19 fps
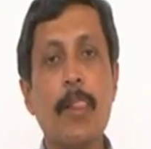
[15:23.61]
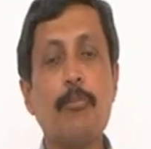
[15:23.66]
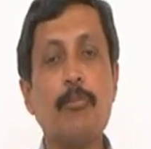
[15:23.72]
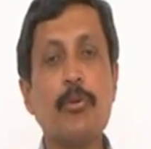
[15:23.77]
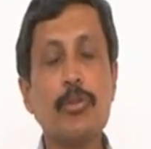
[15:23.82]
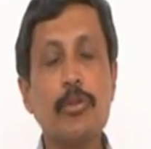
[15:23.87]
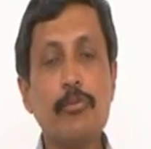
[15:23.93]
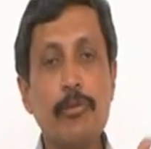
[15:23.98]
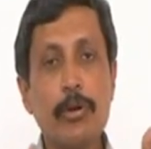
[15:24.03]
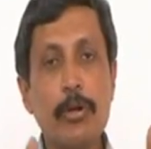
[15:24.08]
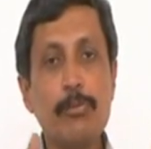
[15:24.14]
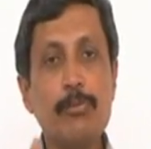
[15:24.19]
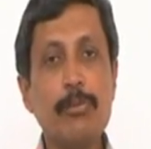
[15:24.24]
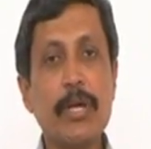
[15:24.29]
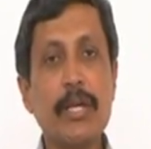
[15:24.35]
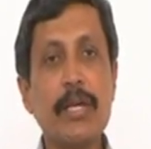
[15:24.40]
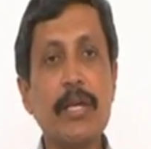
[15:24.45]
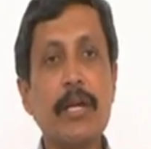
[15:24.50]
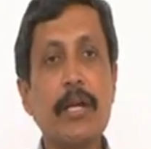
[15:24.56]
both of you are
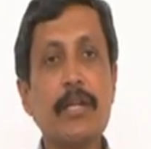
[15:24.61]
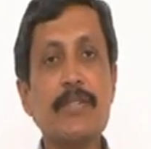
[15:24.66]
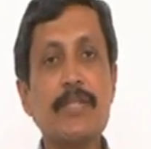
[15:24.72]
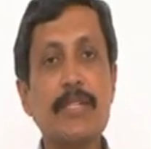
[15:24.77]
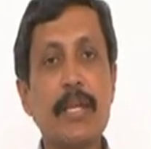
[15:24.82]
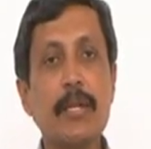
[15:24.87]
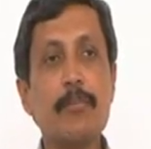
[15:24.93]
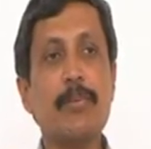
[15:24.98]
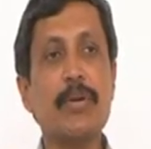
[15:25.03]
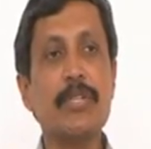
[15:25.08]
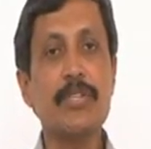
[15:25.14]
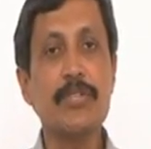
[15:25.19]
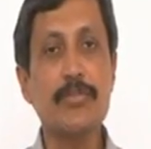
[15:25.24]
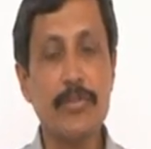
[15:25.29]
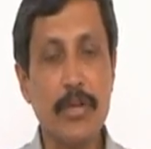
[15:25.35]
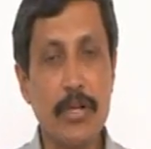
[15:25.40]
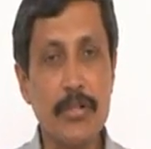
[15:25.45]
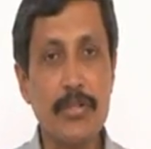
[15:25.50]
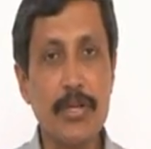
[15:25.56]
making a sale purchase
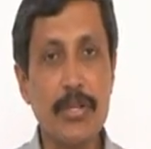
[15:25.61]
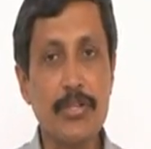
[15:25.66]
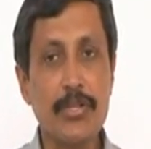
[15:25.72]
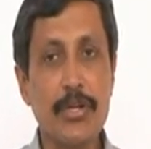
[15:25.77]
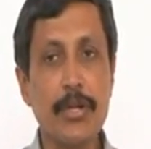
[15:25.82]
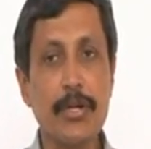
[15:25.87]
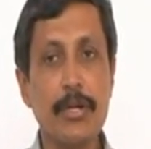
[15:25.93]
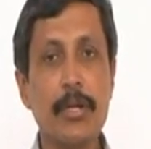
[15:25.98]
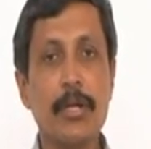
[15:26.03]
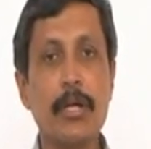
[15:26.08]
transaction